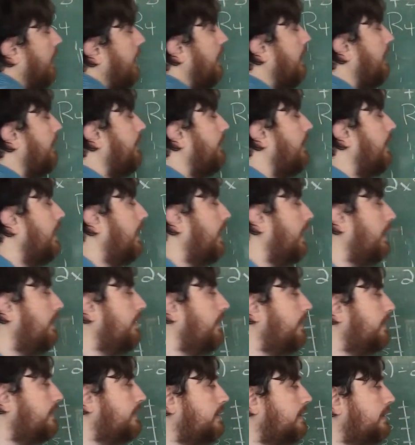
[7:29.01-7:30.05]
And if I
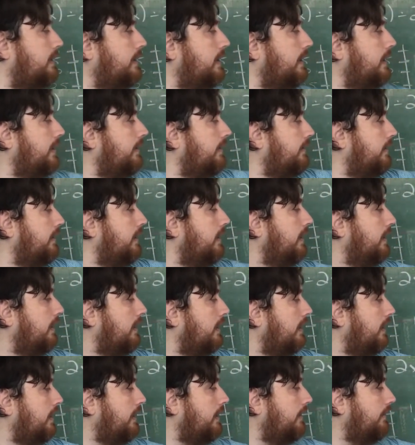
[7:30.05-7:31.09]
add those together,
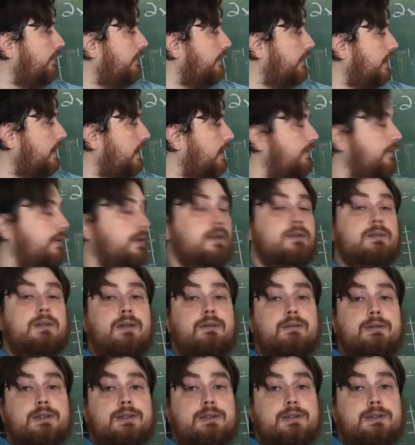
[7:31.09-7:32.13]
I get 5 and
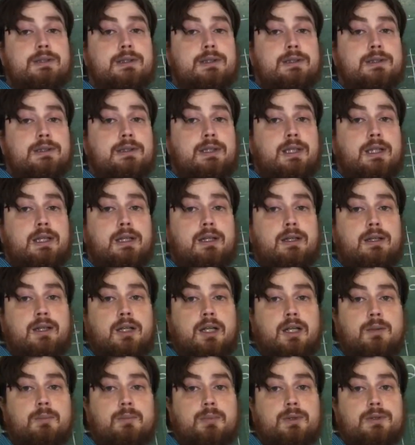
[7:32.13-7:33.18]
11 is
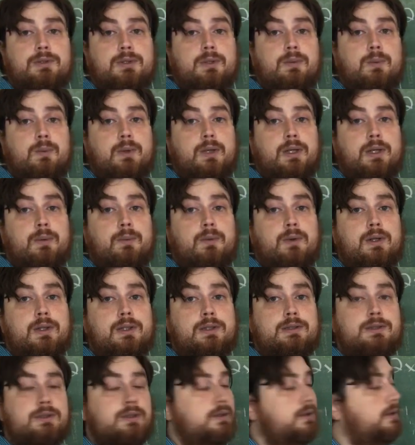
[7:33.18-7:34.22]
16, plus
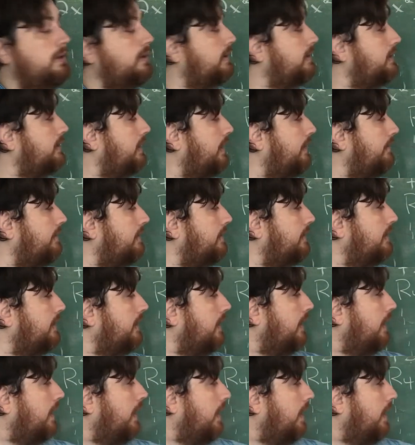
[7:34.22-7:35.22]
21 is 37,